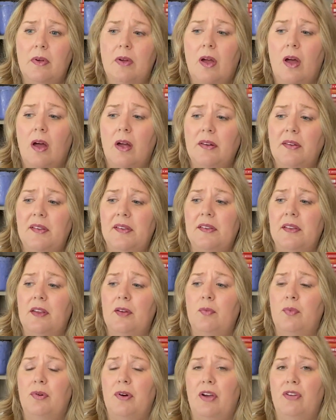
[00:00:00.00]

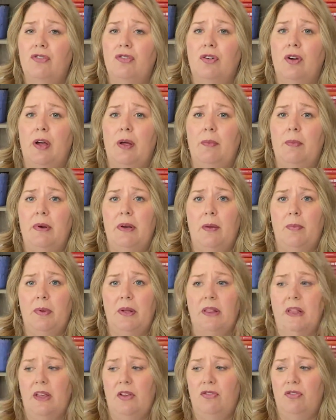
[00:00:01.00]
constant pressure and
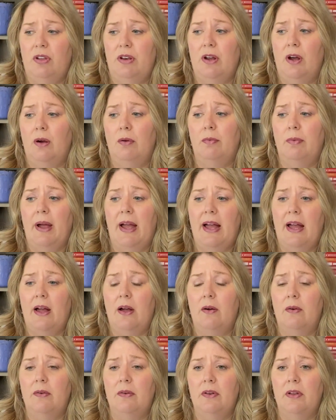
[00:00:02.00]
manipulation
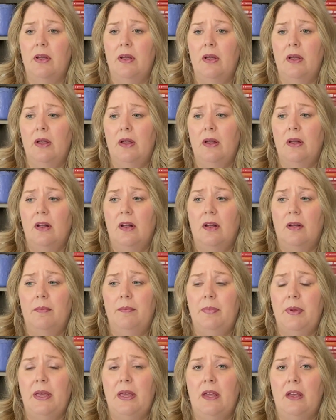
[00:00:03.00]
around
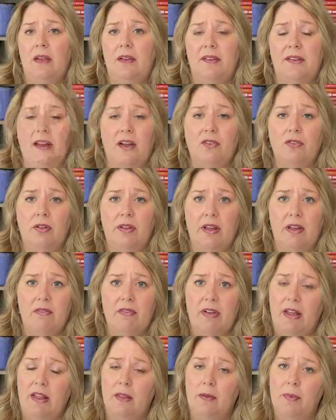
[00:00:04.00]
being sexually
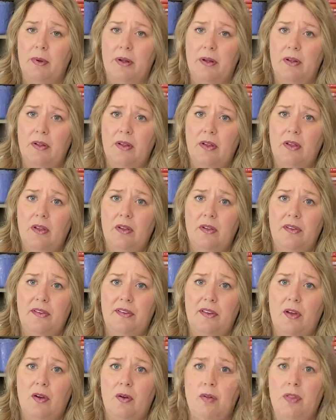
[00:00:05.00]
available.
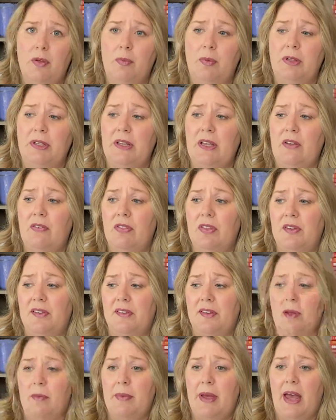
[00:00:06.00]
So the belief
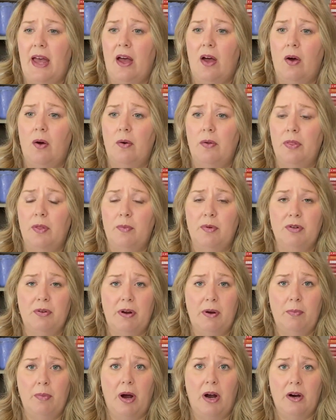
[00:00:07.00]
that somehow the betrayed